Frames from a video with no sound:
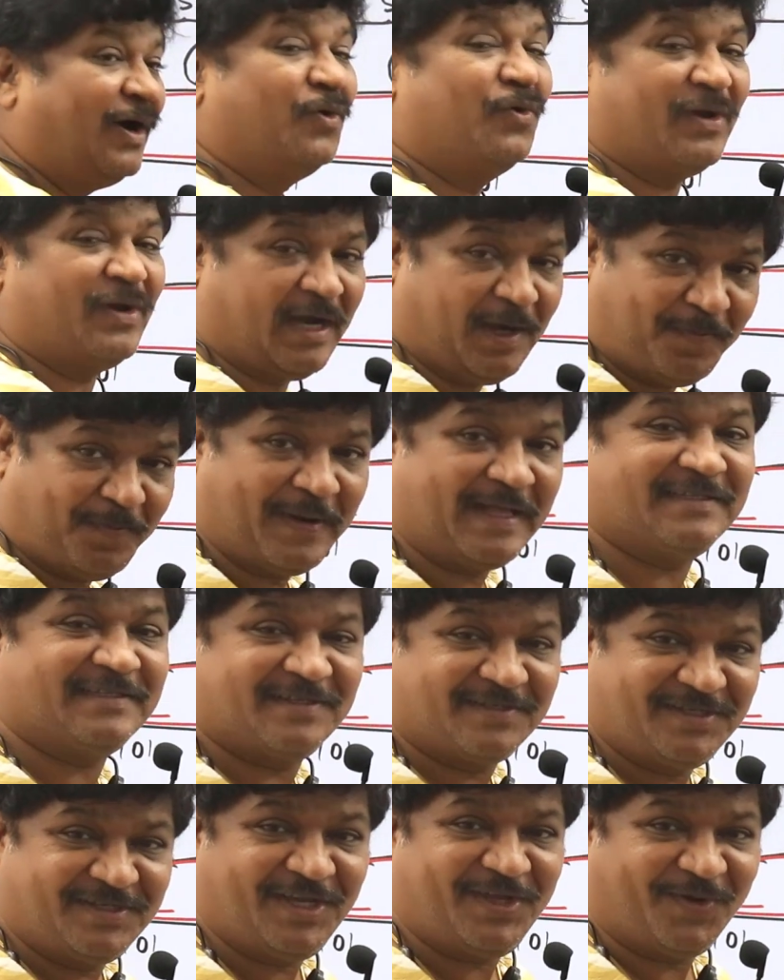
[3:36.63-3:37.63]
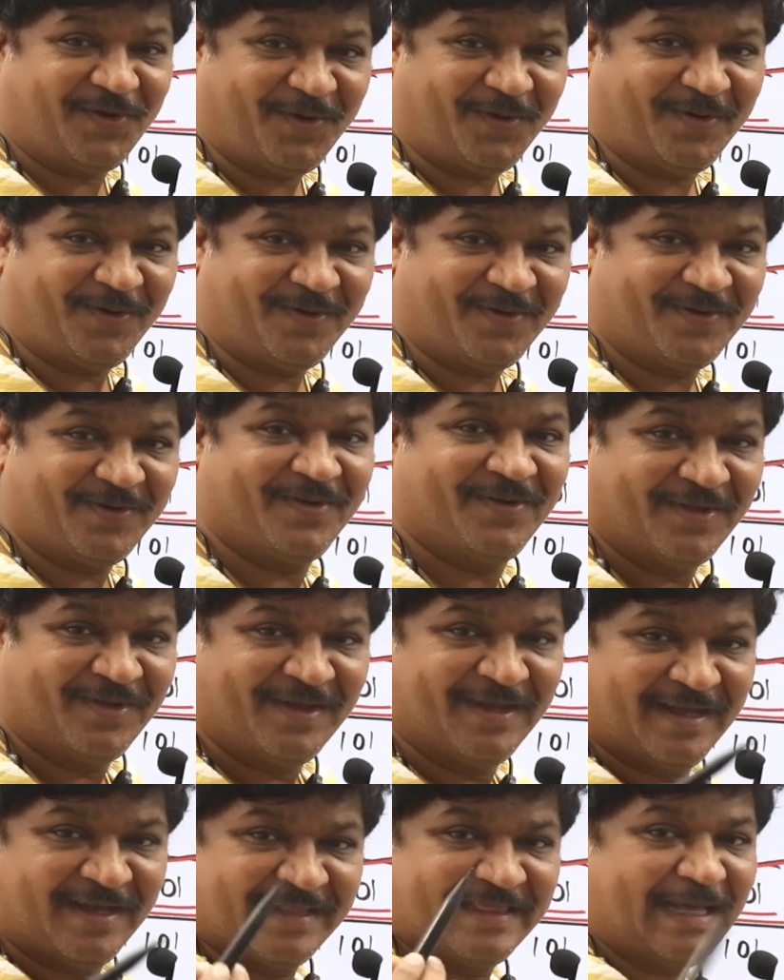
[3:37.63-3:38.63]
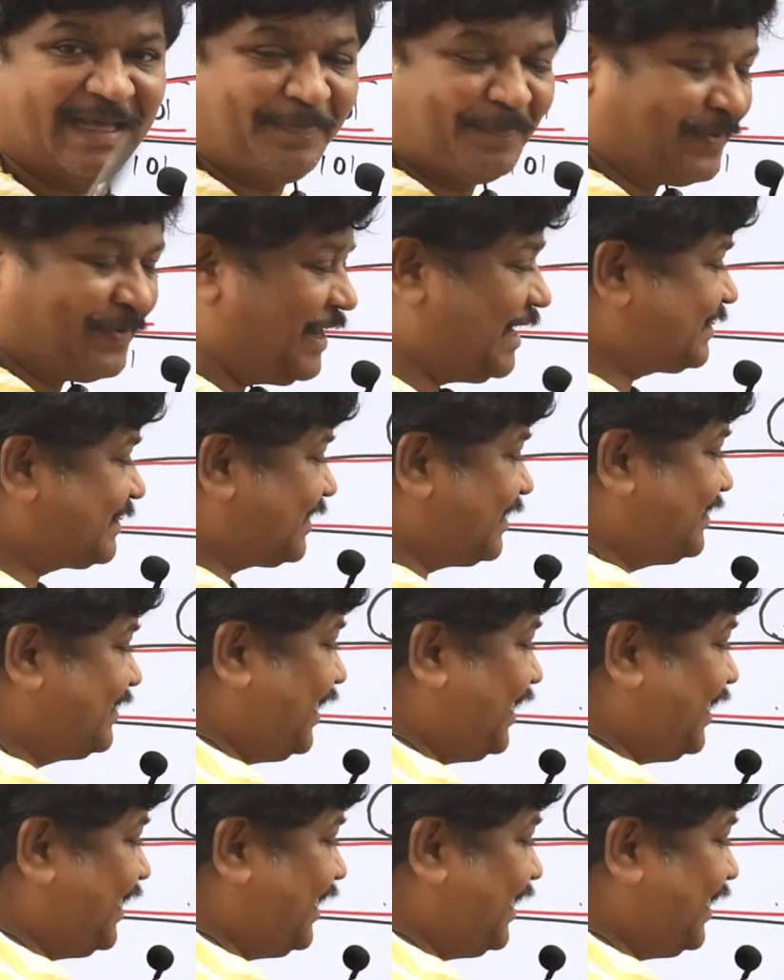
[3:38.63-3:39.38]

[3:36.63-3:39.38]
How to write plus zero? The plus